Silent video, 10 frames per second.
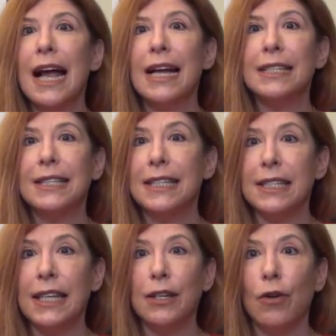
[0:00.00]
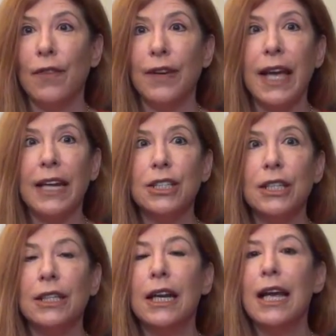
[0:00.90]
SEC
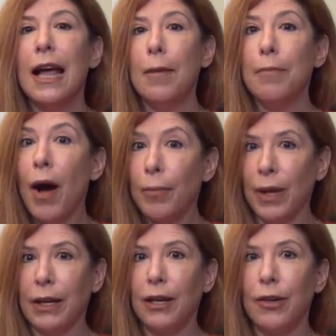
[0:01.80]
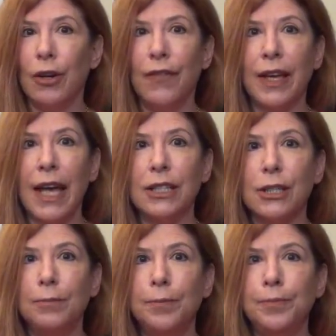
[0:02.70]
notification, and public
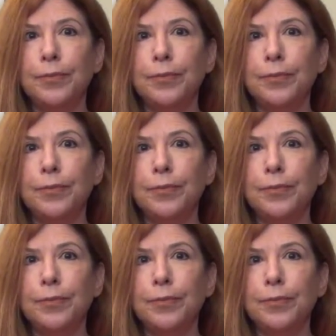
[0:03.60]
notification.